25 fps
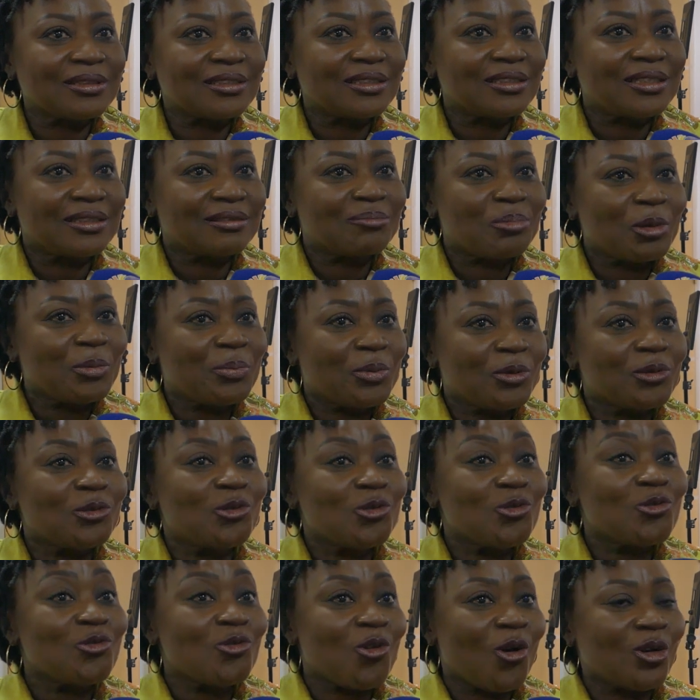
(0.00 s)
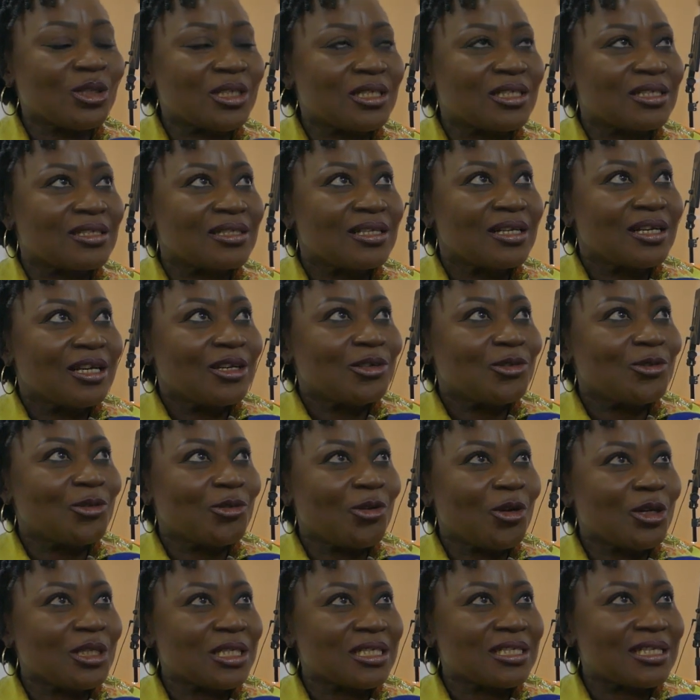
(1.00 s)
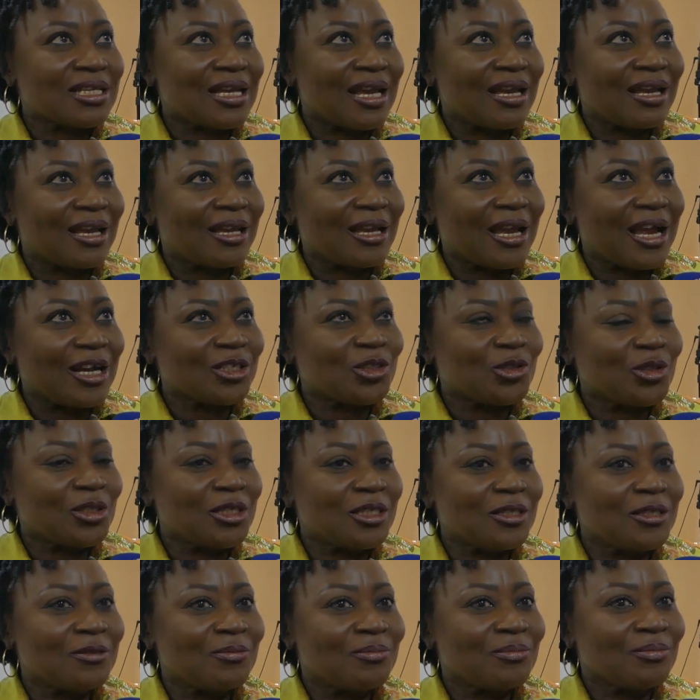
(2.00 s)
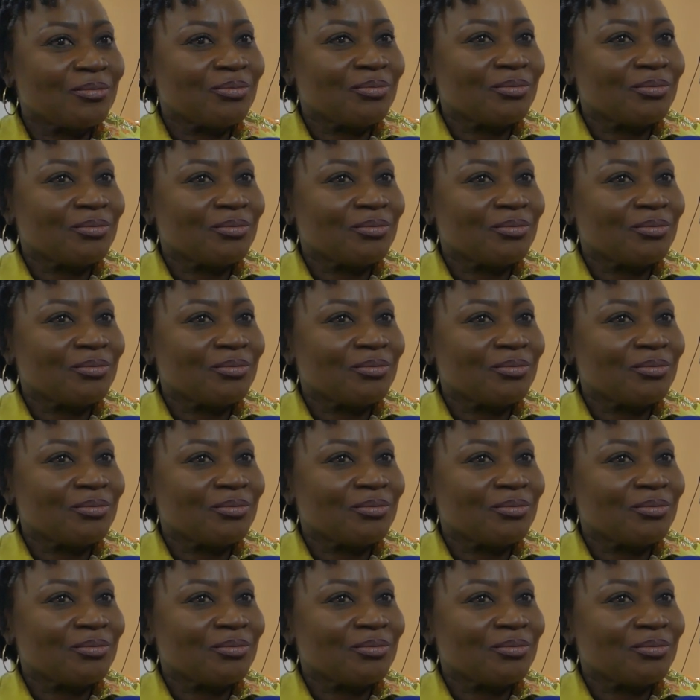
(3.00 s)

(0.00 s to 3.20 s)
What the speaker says: the people do not actually